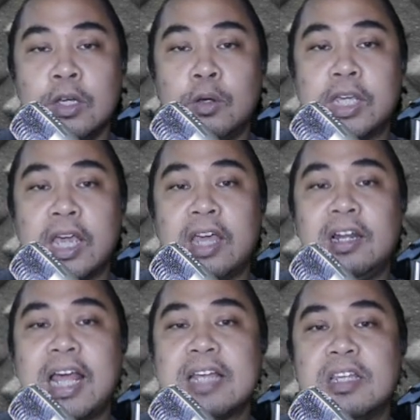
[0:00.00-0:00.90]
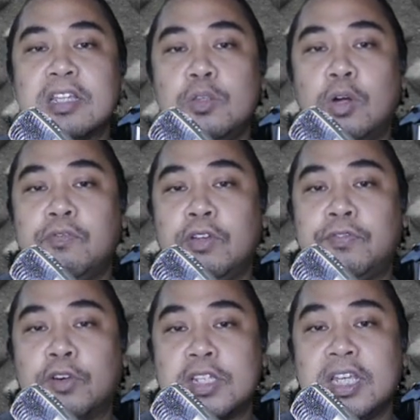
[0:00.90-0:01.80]
Okay, and last is Northbound
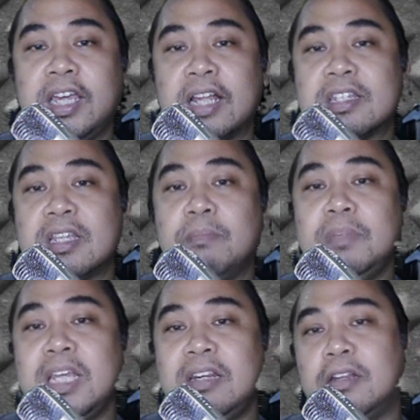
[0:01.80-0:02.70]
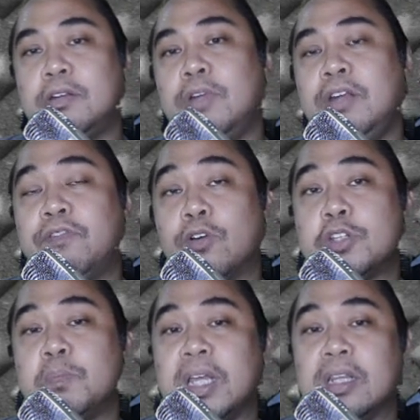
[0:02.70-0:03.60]
Frosty gets some needed
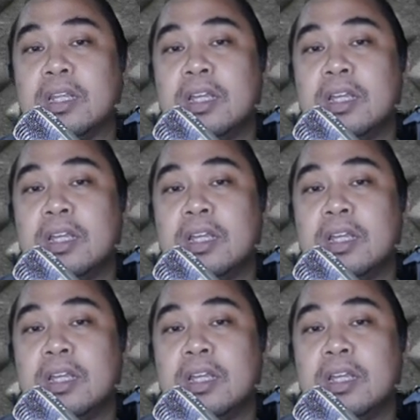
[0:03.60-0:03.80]
reinforcement